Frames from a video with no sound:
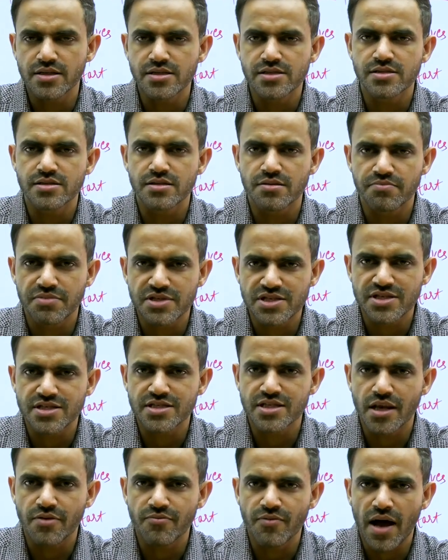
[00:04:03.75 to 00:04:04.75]
This
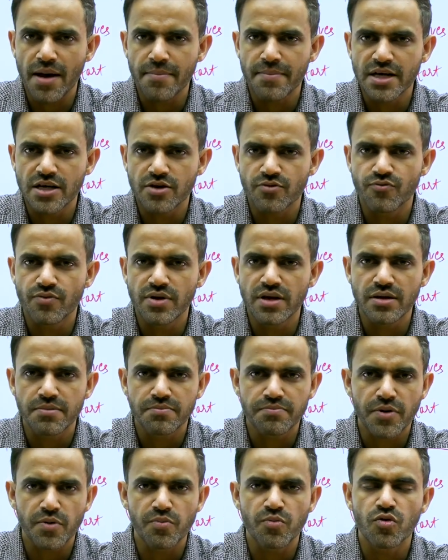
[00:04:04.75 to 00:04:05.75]
business environment will
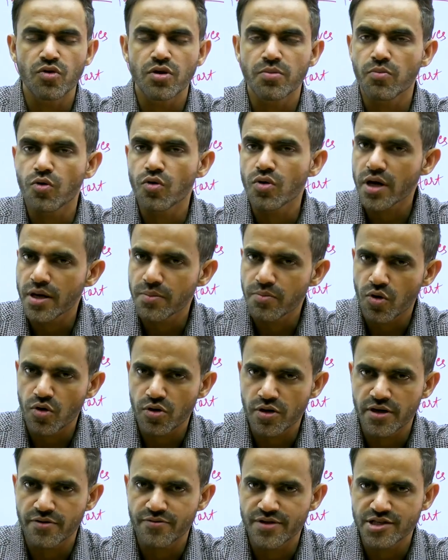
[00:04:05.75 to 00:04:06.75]
promote more and
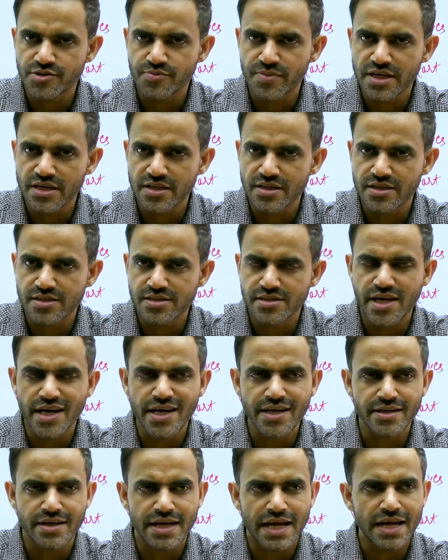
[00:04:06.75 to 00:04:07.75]
more investment in the
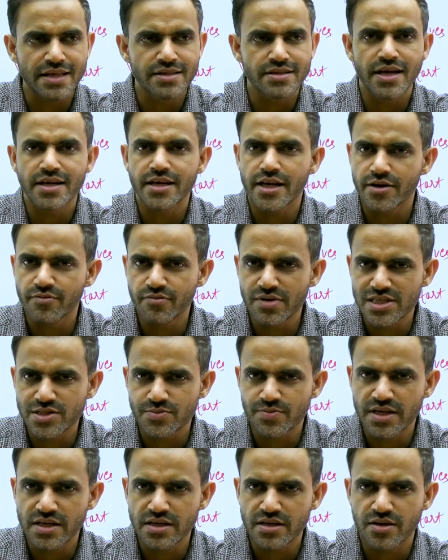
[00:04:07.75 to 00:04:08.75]
state, and that
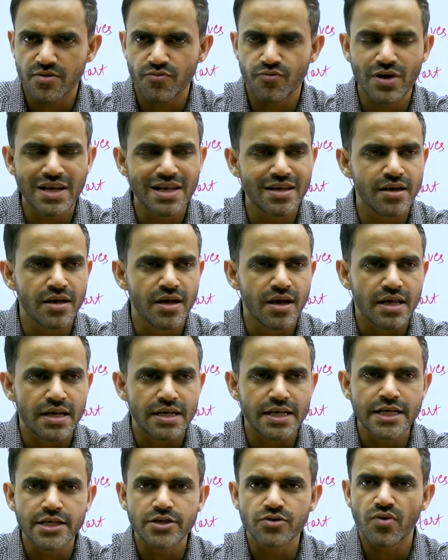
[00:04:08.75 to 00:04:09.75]
investment will
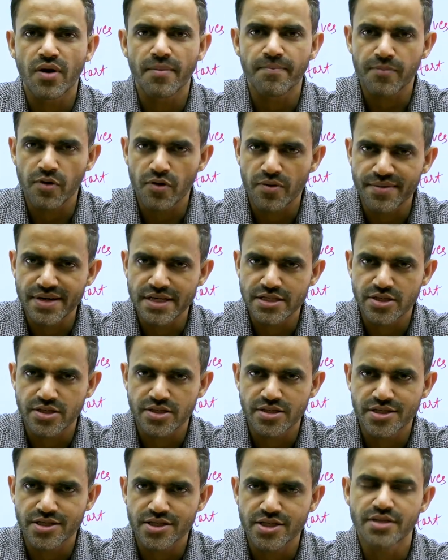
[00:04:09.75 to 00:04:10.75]
lead to employment
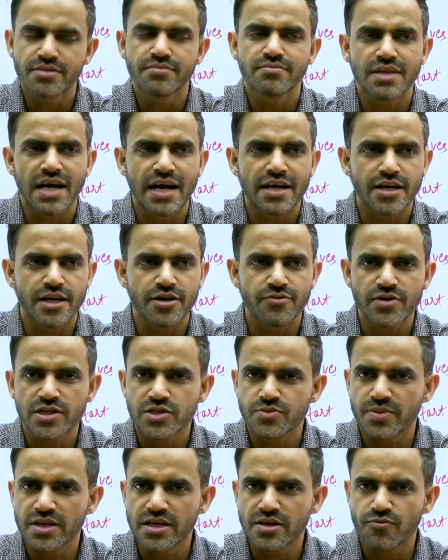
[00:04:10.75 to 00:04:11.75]
generation. That
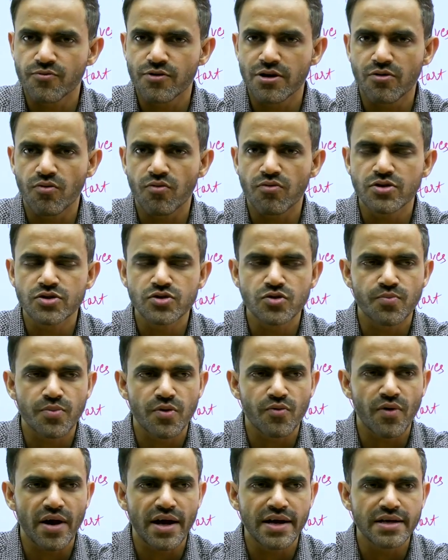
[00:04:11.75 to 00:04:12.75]
investment will also
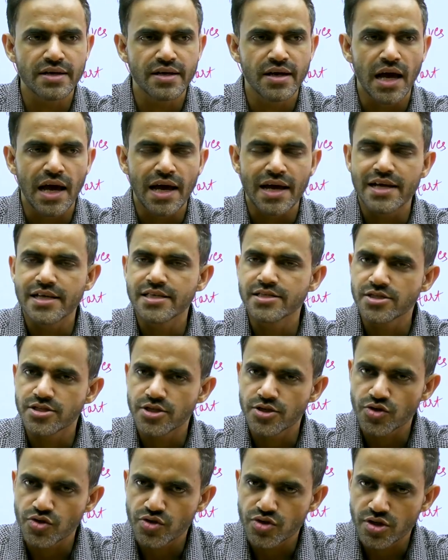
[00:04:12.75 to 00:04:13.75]
provide
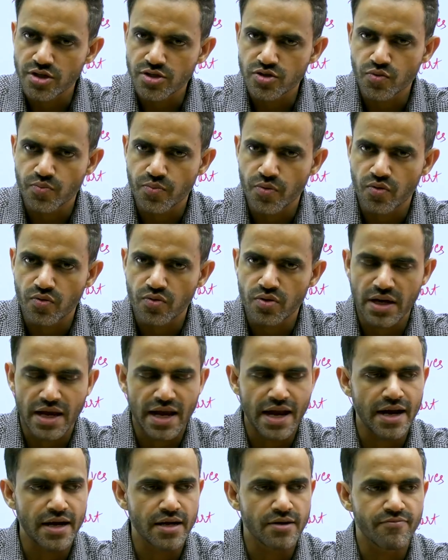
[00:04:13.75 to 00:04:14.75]
institutional support
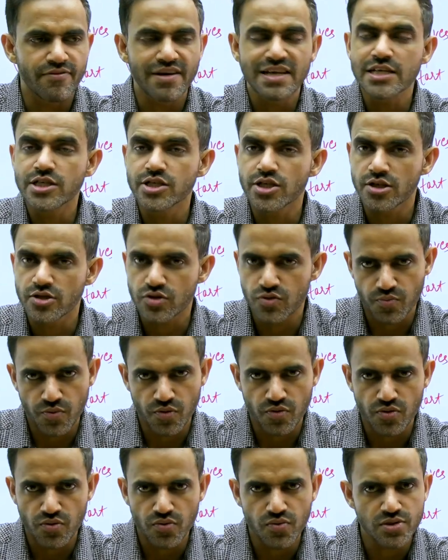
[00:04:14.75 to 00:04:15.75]
and financial
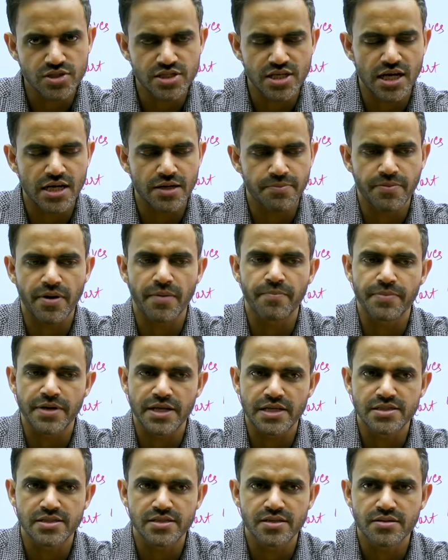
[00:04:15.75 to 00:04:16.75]
support to startup
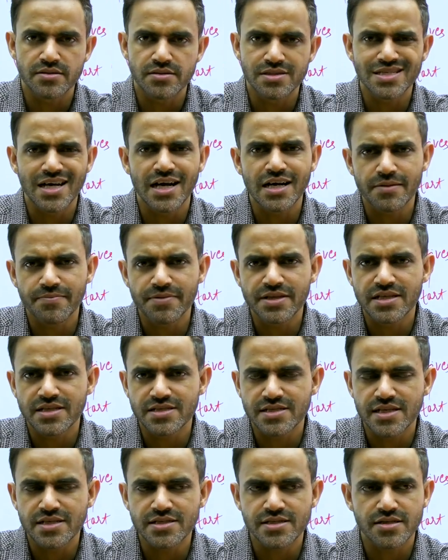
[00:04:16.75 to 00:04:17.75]
companies. Startup in the
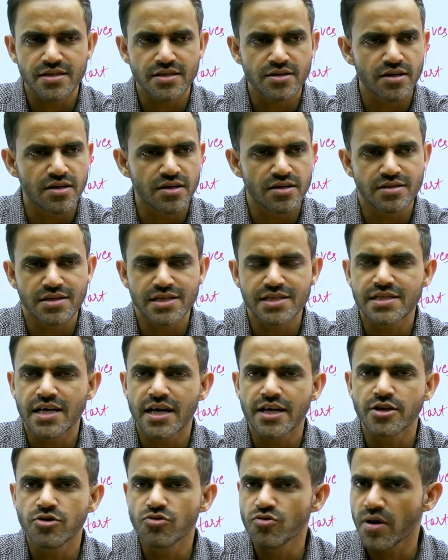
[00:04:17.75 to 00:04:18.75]
sense, these
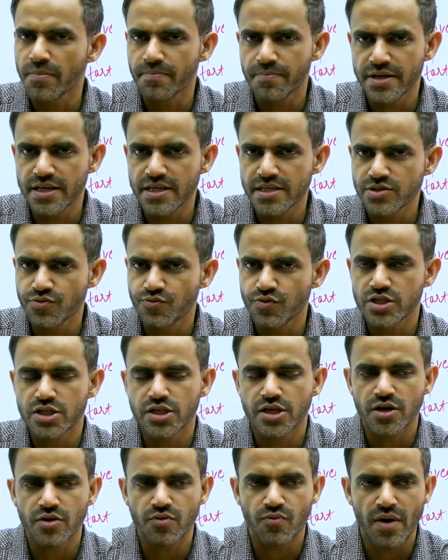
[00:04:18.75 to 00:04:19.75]
are new companies which
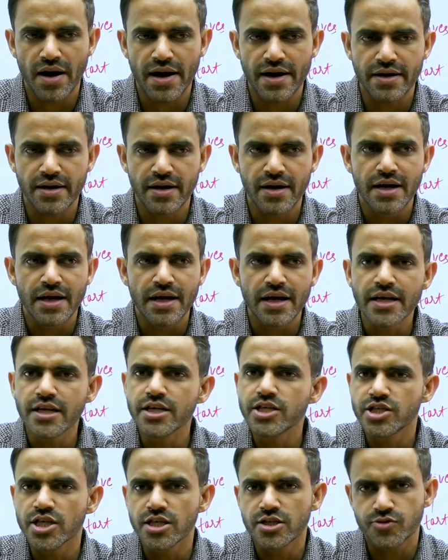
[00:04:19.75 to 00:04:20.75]
required
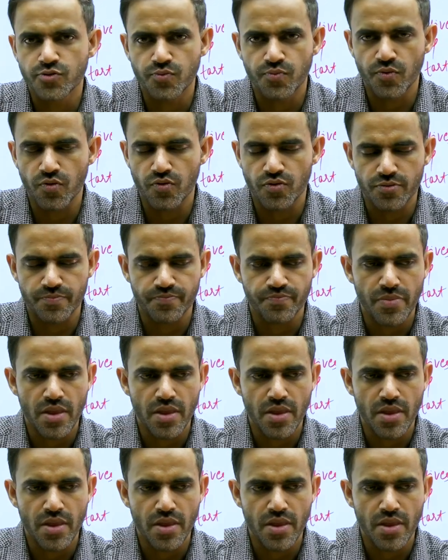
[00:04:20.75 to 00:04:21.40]
initial support.